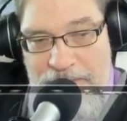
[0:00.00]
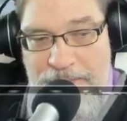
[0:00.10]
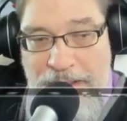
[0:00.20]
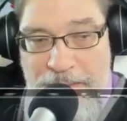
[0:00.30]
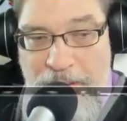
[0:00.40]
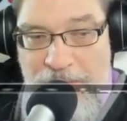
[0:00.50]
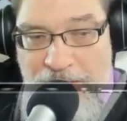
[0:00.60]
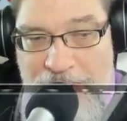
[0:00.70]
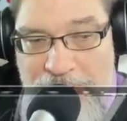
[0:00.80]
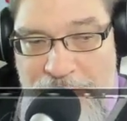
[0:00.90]
Pablo
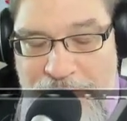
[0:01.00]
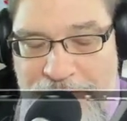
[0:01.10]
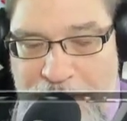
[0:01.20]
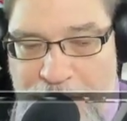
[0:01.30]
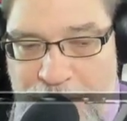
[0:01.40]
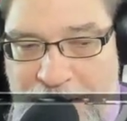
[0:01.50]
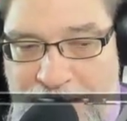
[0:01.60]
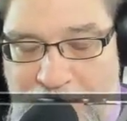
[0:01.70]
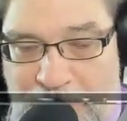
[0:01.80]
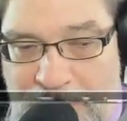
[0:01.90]
Picasso did a famous
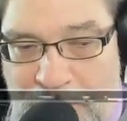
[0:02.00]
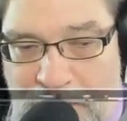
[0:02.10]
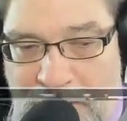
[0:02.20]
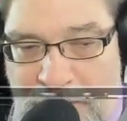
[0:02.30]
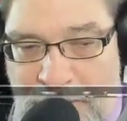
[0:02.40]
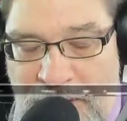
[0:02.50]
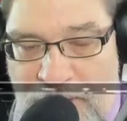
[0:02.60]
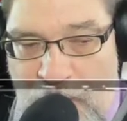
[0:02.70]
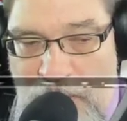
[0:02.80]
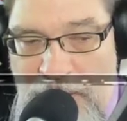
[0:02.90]
painting about the bombing
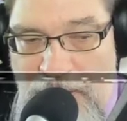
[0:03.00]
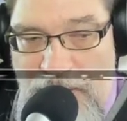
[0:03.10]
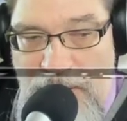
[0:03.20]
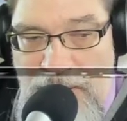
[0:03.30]
of Guernica.